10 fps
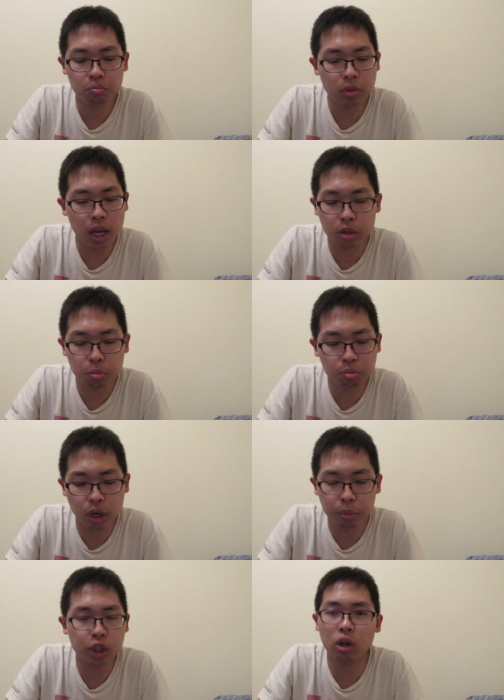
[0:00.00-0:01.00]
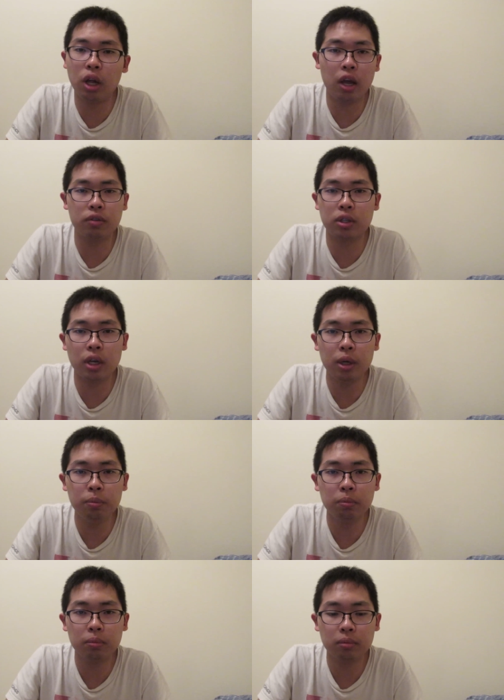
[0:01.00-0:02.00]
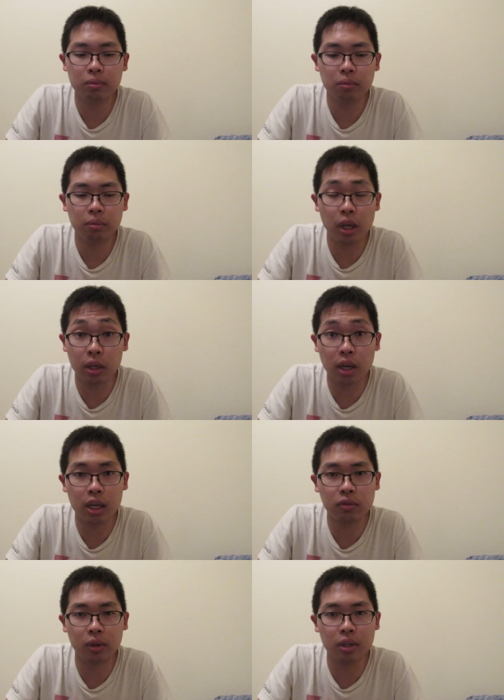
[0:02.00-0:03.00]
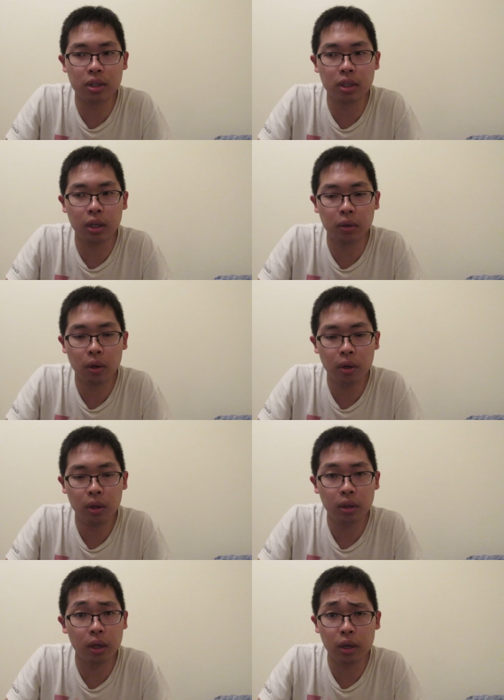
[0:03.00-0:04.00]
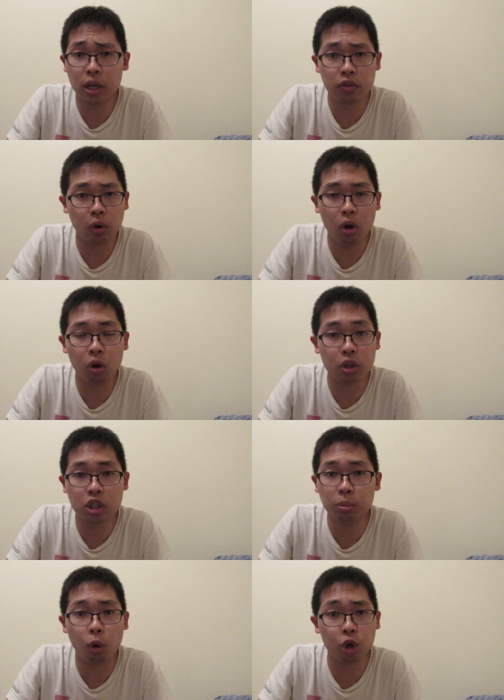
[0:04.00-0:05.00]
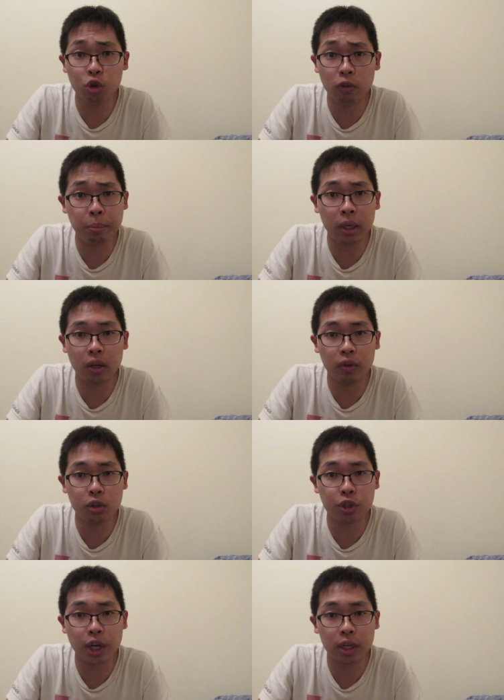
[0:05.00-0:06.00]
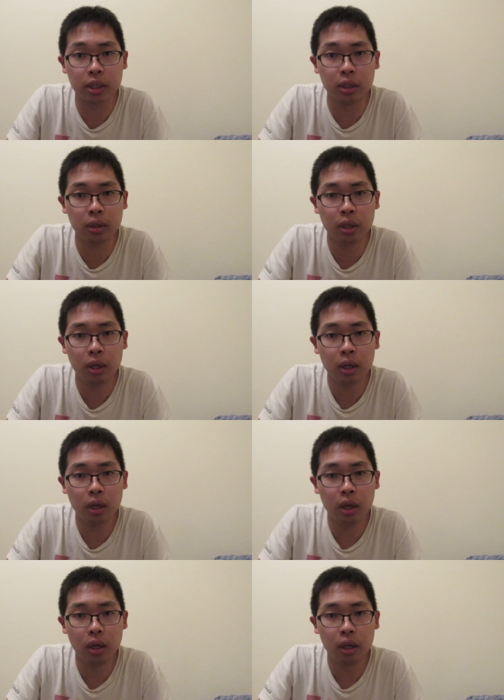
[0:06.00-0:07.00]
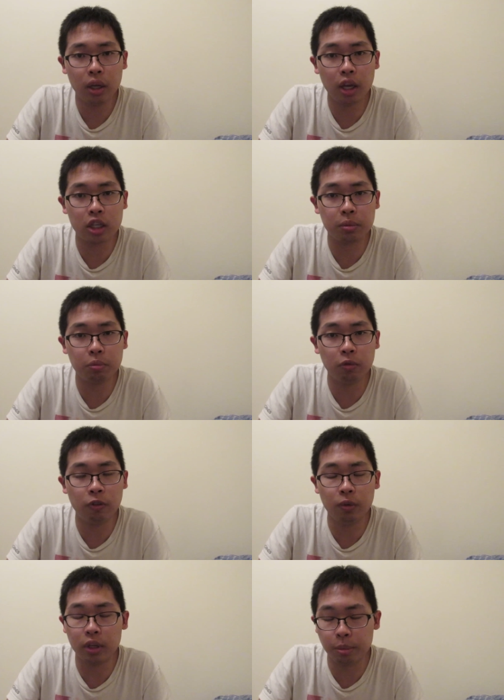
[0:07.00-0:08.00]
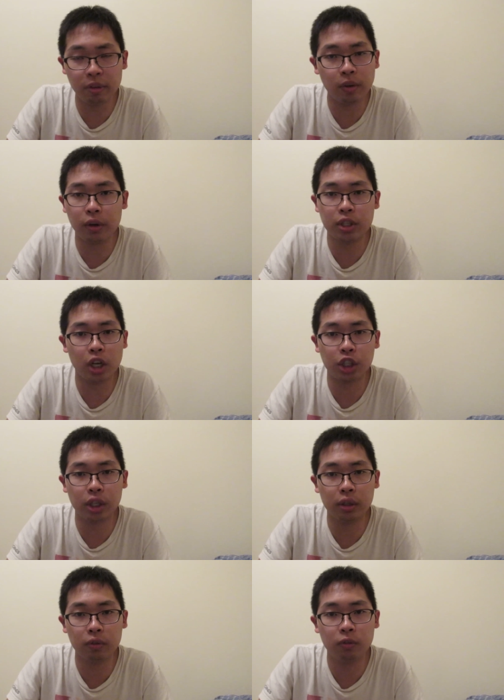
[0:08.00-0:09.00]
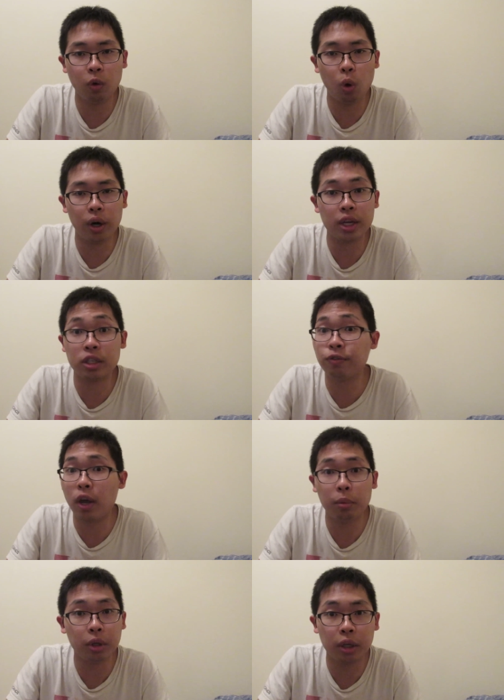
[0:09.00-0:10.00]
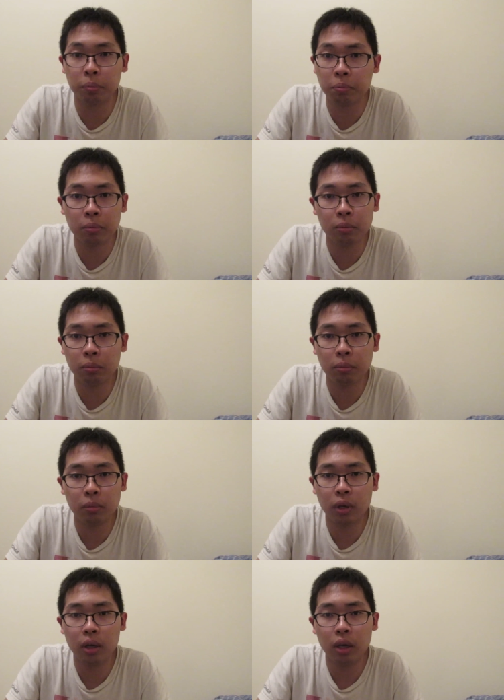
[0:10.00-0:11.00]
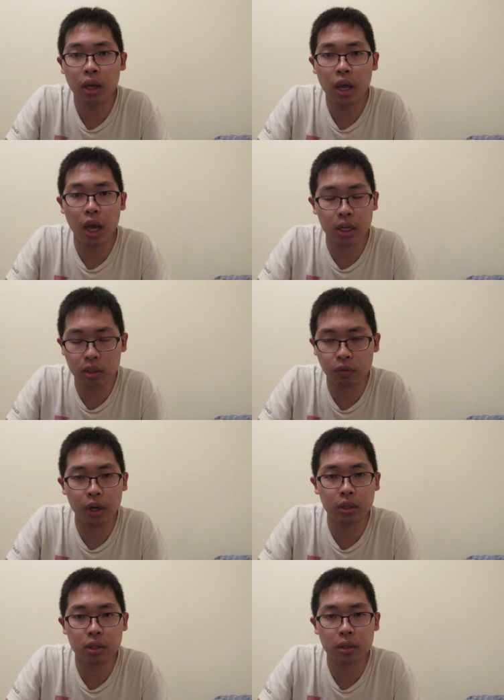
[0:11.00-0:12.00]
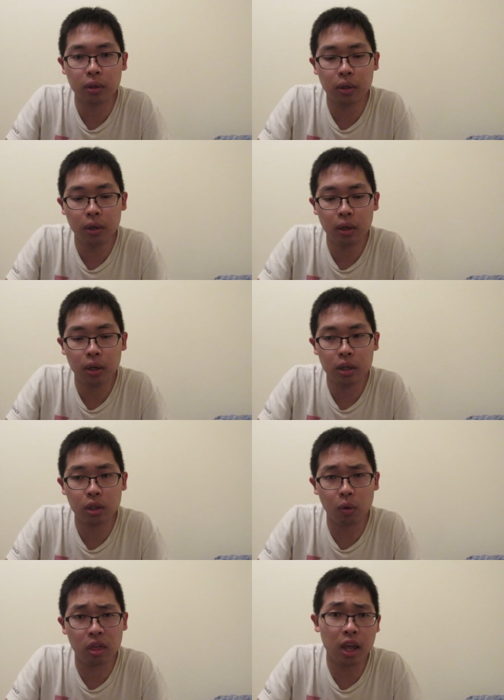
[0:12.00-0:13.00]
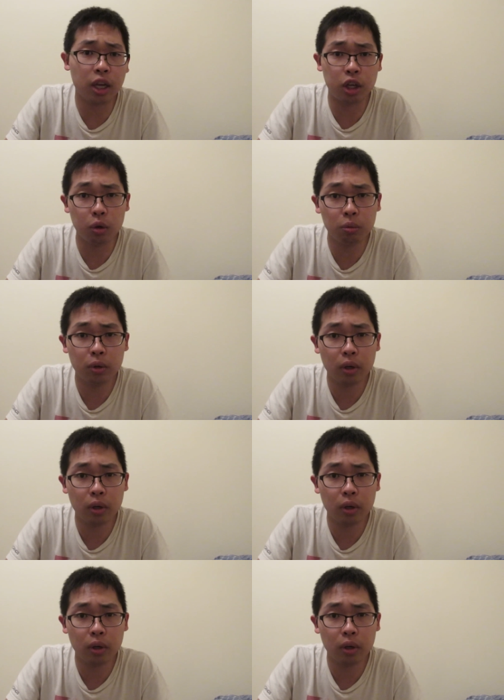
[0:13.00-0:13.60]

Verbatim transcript: That's pretty much all I have to say. Thank you guys for listening. Thank you guys for all the support you've been giving to Jackson. It's it's been very touching for his family and his friends. So thank you.